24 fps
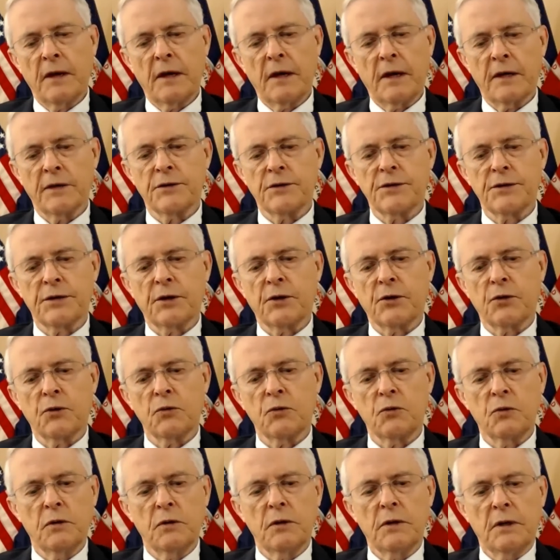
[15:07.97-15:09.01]
And
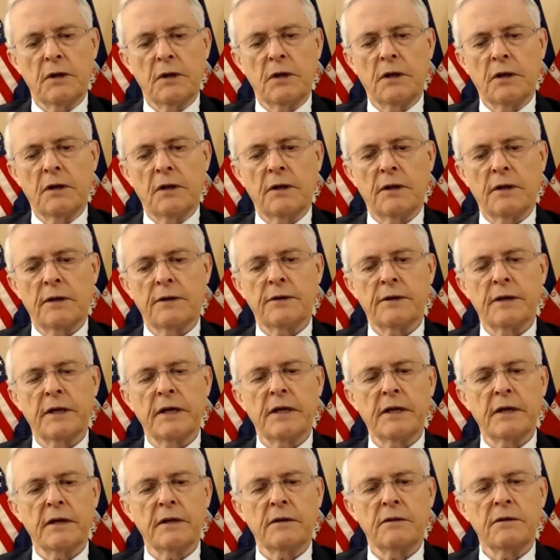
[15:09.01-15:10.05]
so
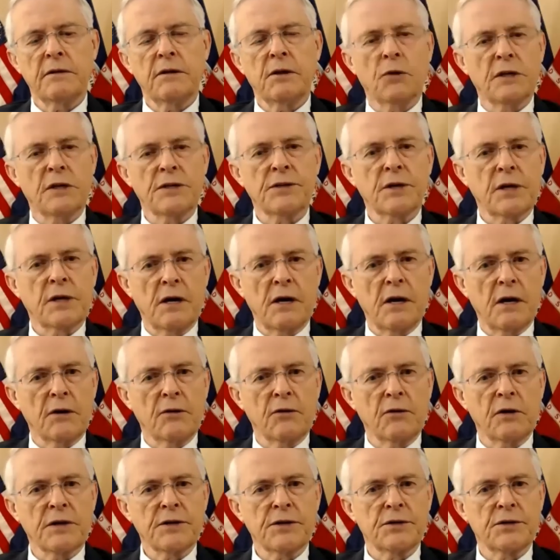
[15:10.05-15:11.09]
the US
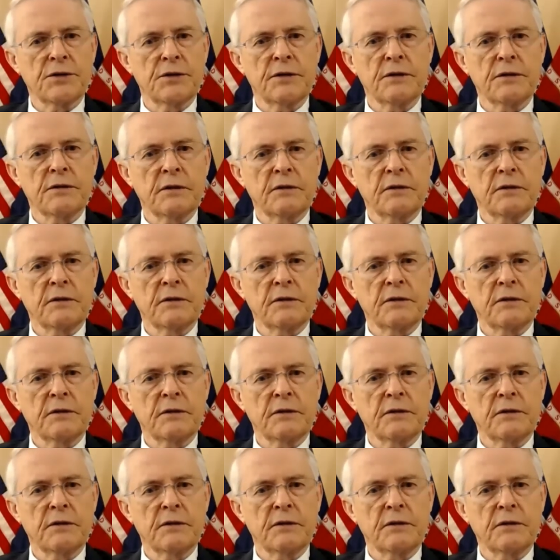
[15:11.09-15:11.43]
Congress